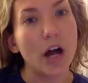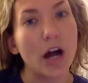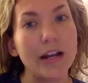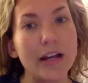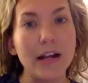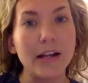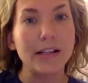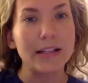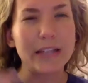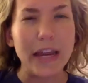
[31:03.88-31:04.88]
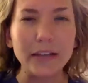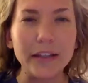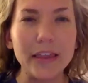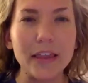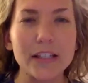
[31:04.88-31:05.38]
on
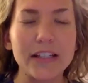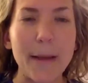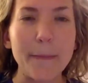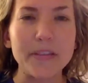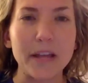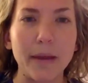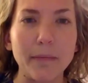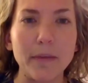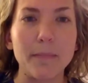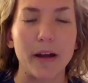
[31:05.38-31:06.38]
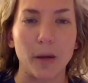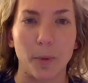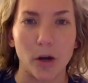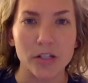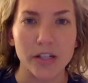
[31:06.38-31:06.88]
daily steps that made me a better
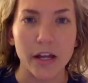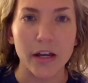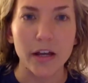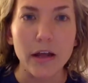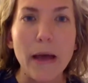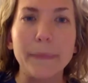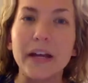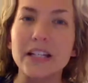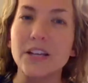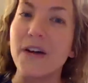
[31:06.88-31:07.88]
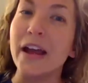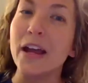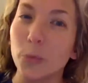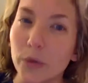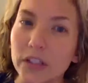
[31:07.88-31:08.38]
person. Because if I had
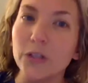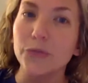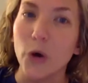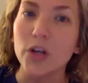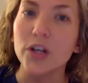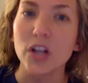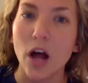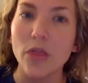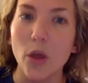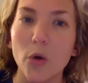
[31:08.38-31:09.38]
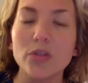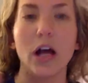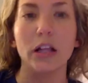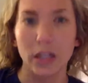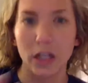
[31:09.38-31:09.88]
really focused on those
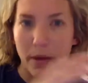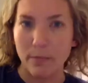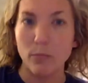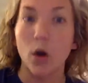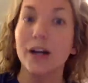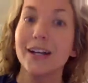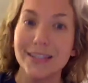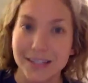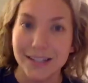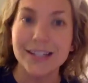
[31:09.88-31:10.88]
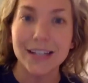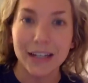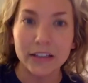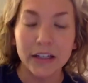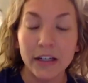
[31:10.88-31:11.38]
a little bit more
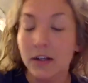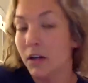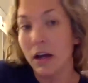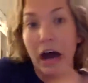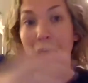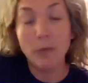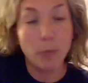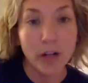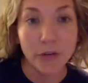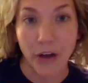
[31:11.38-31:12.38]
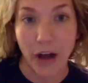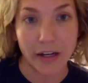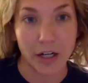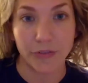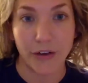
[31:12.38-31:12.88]
consistently, I would have got
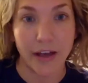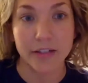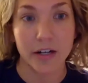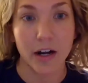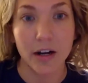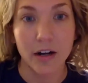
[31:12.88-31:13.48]
here faster.